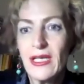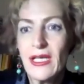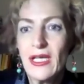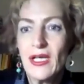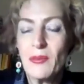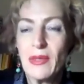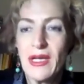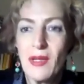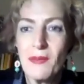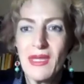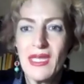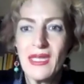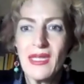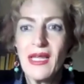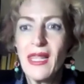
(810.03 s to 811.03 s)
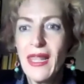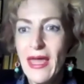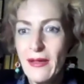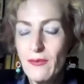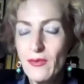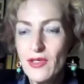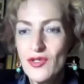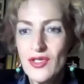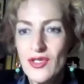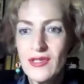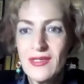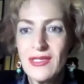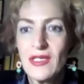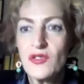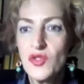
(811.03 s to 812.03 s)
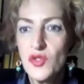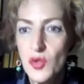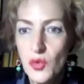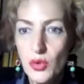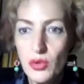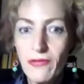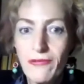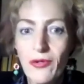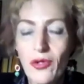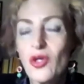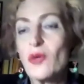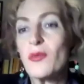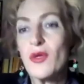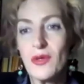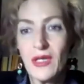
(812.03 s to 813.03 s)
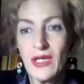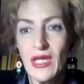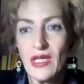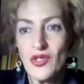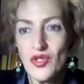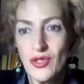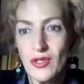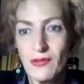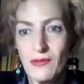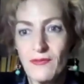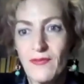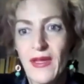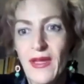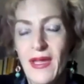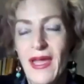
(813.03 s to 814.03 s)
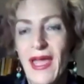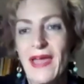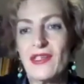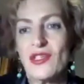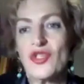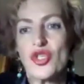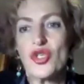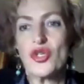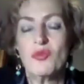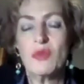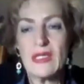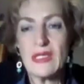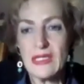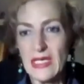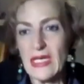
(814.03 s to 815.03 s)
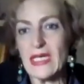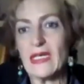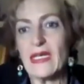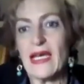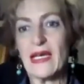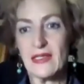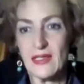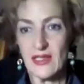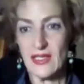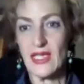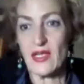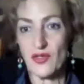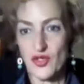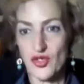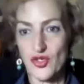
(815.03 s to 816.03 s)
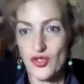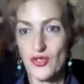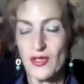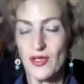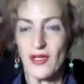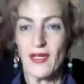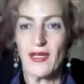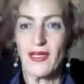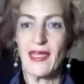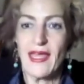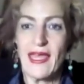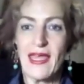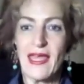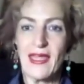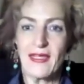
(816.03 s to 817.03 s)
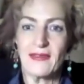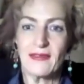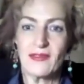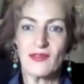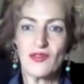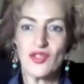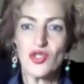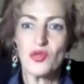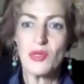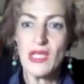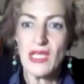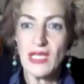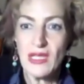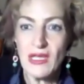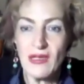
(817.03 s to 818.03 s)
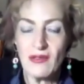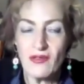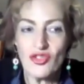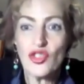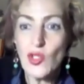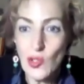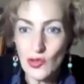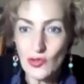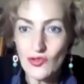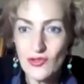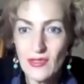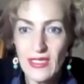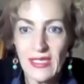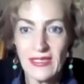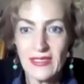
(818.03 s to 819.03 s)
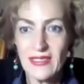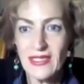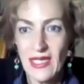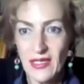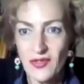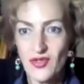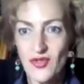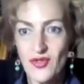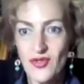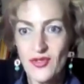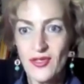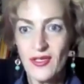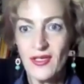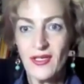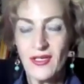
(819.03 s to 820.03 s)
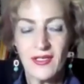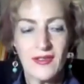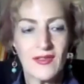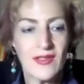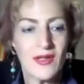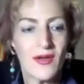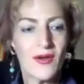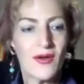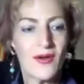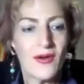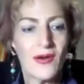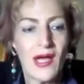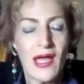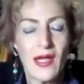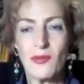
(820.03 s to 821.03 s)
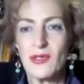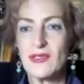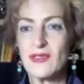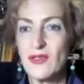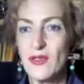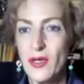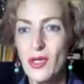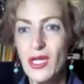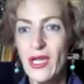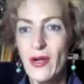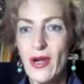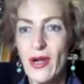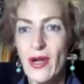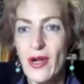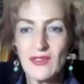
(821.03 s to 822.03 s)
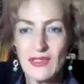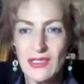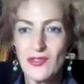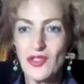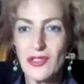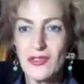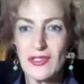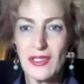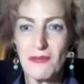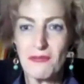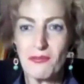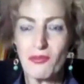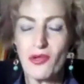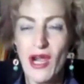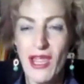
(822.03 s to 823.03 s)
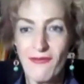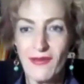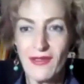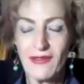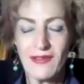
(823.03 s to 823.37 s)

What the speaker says: but I mean, a language is a tool for communication, and it should be seen as such and should be taught as such. So I was teaching some primary